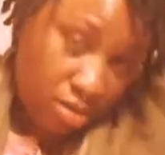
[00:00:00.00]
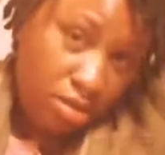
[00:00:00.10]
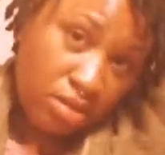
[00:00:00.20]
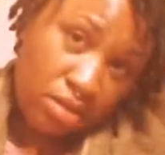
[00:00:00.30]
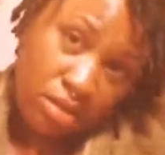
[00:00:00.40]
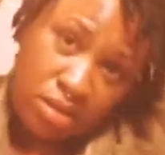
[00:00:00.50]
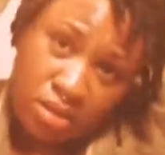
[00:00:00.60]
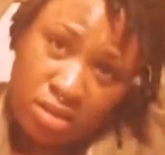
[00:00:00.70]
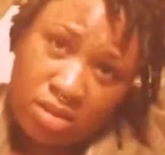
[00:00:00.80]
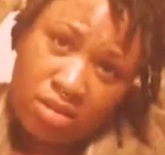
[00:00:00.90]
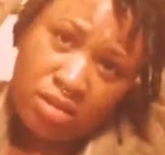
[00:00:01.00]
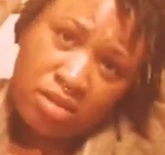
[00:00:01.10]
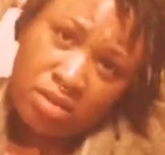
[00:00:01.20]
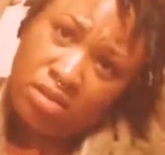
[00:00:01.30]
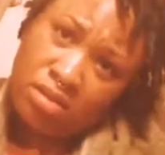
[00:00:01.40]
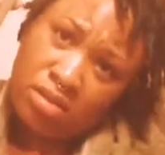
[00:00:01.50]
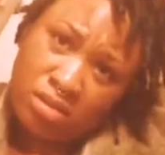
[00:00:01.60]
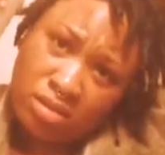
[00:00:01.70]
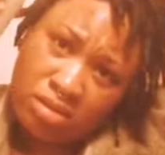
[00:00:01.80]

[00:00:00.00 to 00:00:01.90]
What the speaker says: (silence)